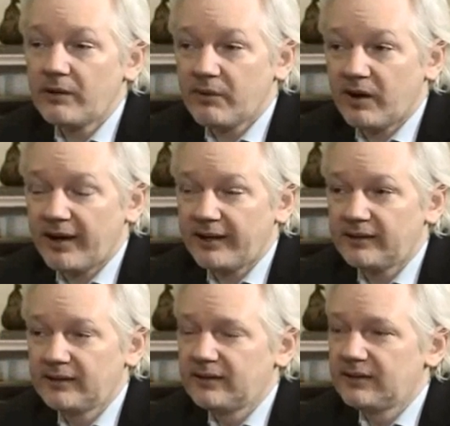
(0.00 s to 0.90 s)

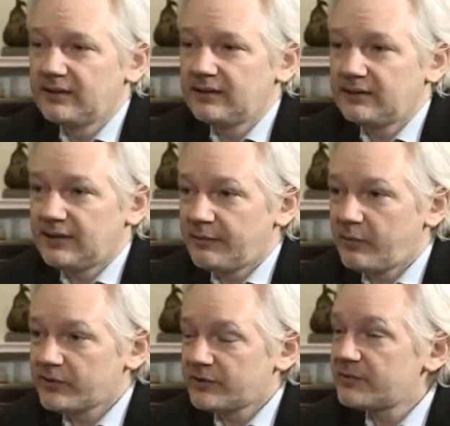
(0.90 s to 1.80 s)
whereby
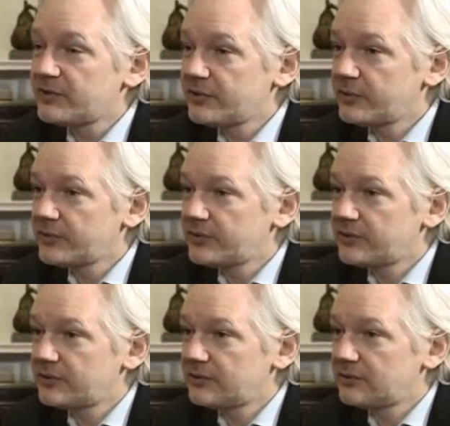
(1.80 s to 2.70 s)
Debbie Wasserman
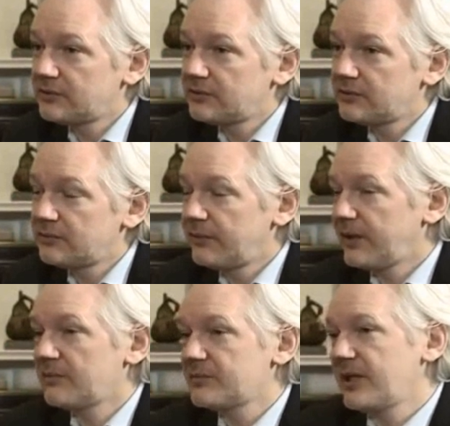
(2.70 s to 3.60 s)
Schultz
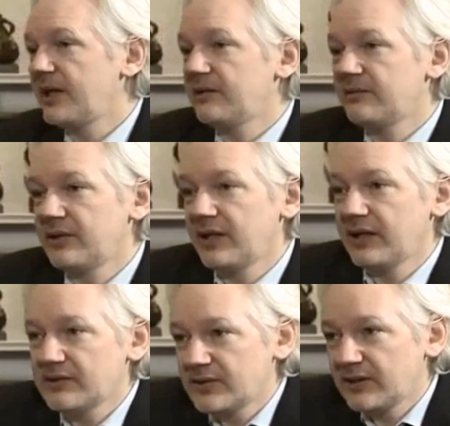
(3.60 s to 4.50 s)
becomes the head of the
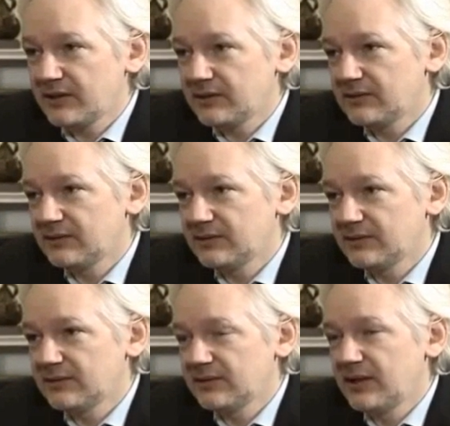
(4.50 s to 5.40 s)
DNC
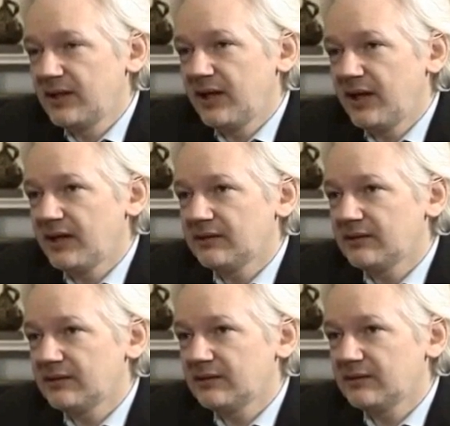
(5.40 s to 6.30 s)

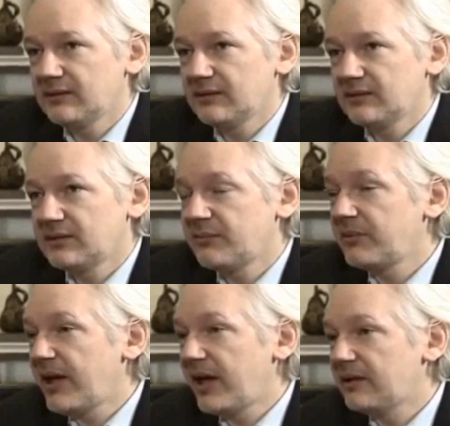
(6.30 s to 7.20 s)
and
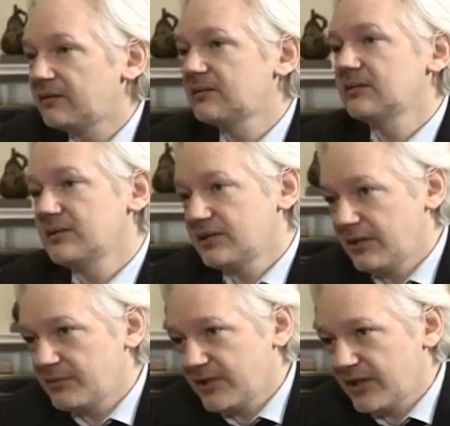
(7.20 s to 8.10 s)
Tim Kaine
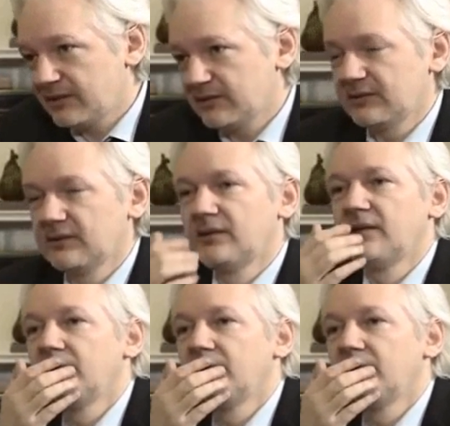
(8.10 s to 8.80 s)
steps down.